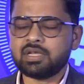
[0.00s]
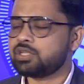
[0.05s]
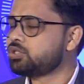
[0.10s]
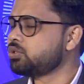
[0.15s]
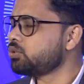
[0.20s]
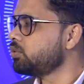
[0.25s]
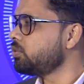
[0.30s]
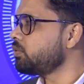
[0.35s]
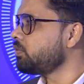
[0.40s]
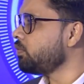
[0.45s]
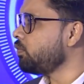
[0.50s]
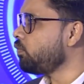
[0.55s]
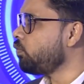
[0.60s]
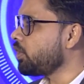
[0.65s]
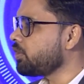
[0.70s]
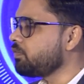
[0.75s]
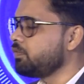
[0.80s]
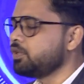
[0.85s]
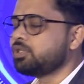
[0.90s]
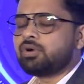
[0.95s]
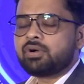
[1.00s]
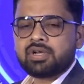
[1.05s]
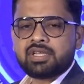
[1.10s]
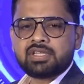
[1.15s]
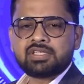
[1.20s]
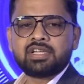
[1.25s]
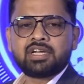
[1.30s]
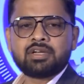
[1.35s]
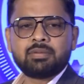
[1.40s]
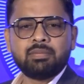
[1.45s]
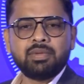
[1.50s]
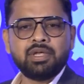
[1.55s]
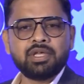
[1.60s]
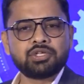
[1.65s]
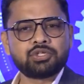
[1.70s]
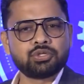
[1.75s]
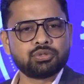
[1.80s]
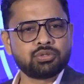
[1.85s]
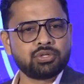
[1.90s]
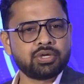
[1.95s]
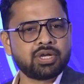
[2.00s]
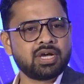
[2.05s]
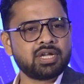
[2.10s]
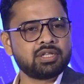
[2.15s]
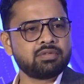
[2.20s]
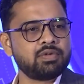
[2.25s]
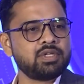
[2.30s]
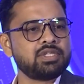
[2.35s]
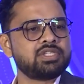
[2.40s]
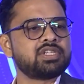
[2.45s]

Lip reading: So what we thought is that me and Shrutikant will